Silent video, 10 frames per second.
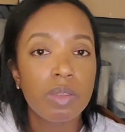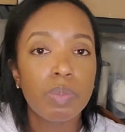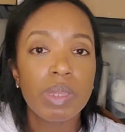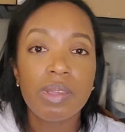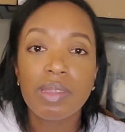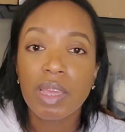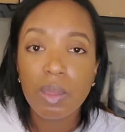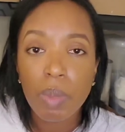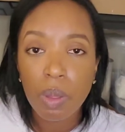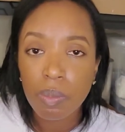please
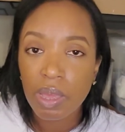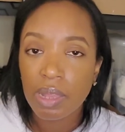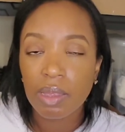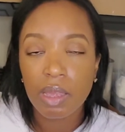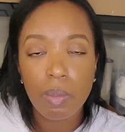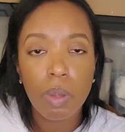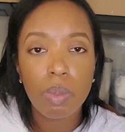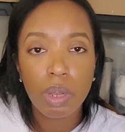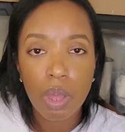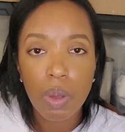email me at the email
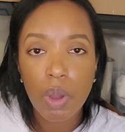below,